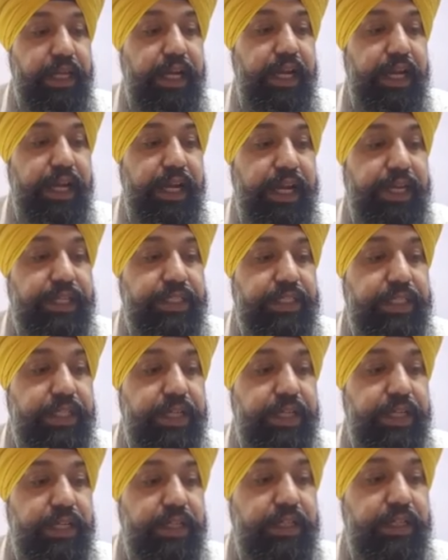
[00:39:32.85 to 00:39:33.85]
And
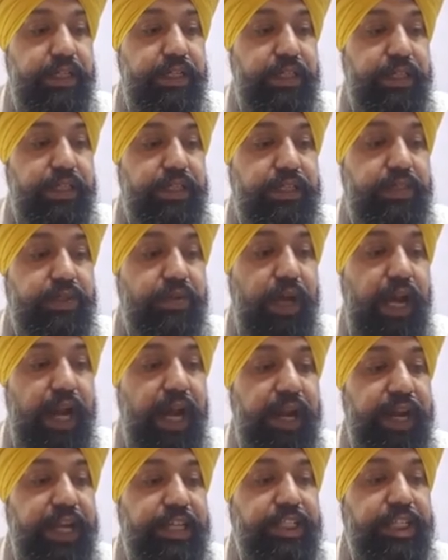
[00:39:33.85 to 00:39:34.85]
so
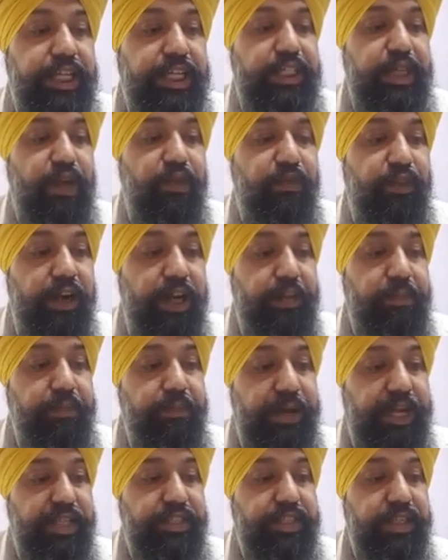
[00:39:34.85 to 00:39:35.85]
unless there is a very
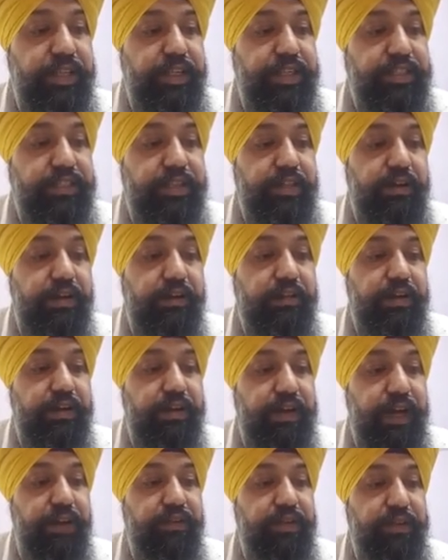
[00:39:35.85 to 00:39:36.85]
pressing reason or a
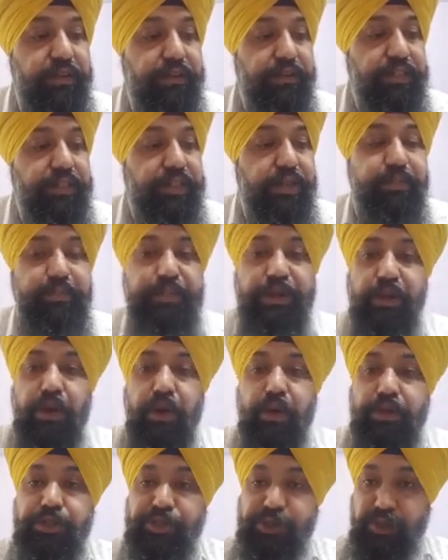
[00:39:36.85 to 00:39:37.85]
relevant reason
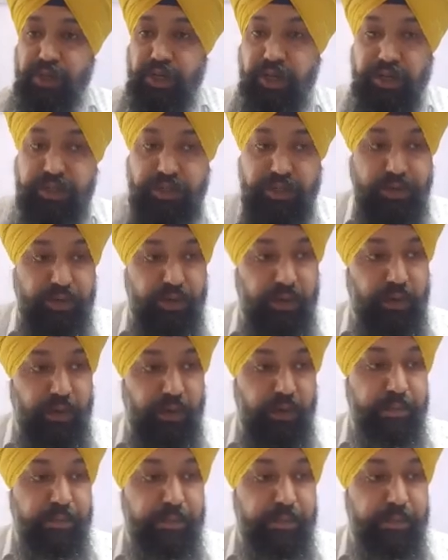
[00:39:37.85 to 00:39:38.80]
beyond your control,